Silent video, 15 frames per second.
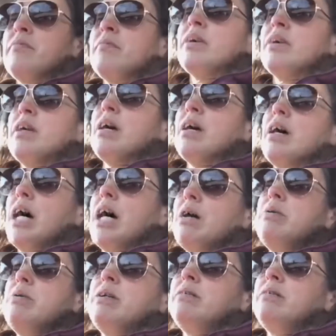
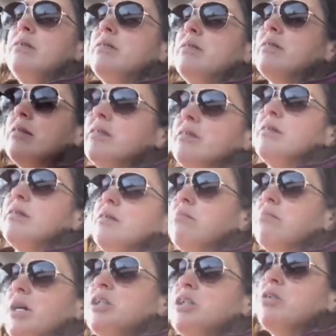I mean,
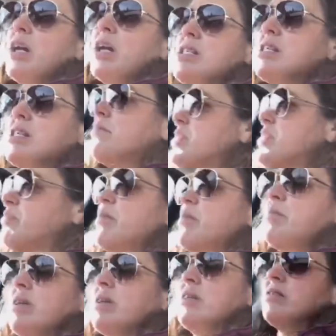my triceps
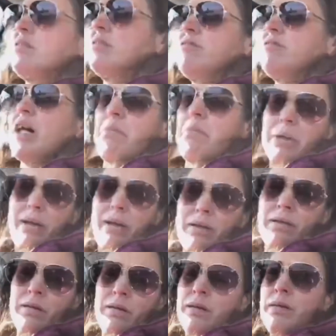might be a little floppy,
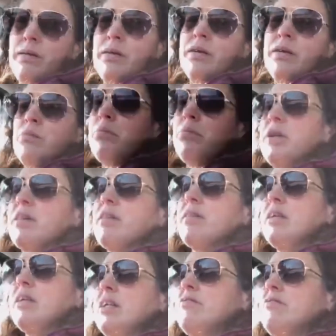but
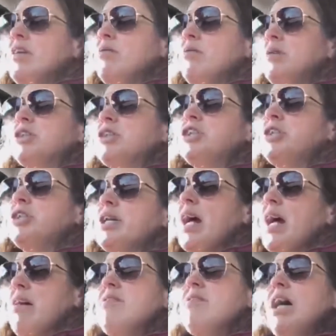think of how much
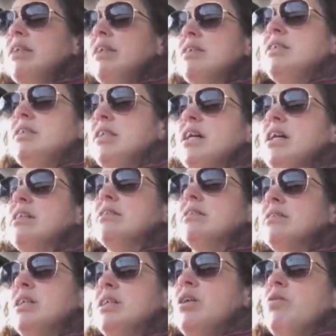shit I've gotten
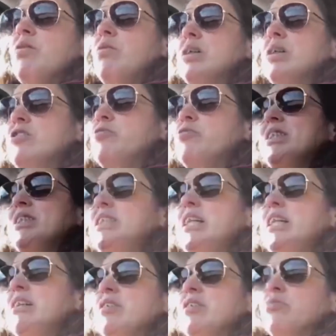done while you've been
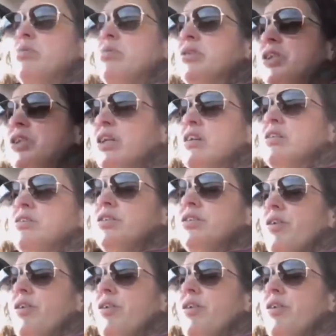standing there pushing on